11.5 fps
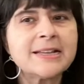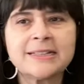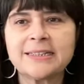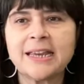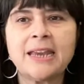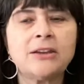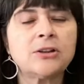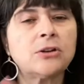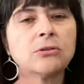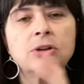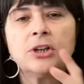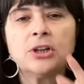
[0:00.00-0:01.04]
let's say,
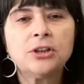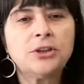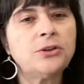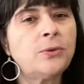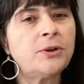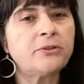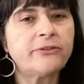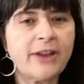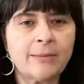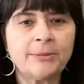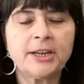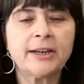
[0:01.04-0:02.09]
you and your
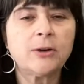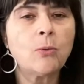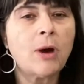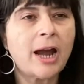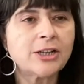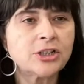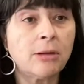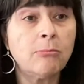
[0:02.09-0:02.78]
family are going to watch